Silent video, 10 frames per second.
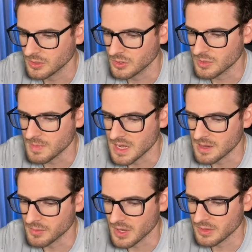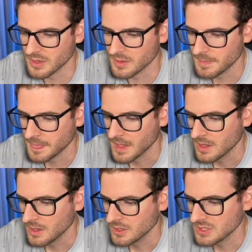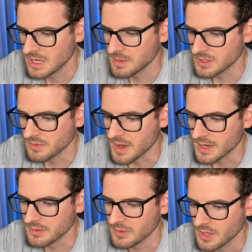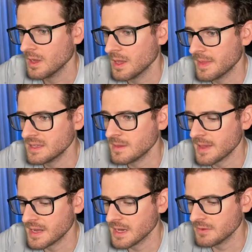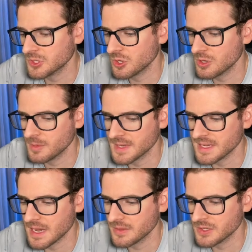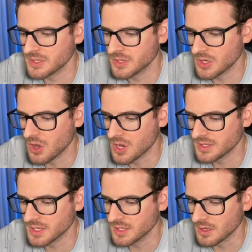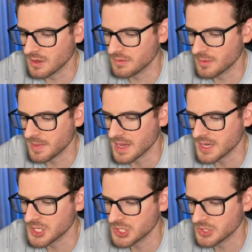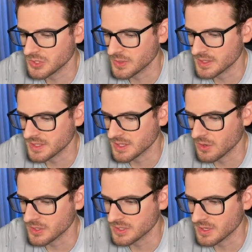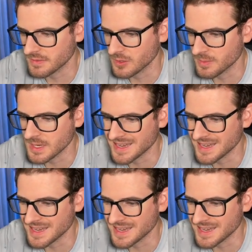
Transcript: good medium right there. Keep it as five. And that's about it. If you scroll a little bit down, this is the content of the page. So this is all the stuff that'll be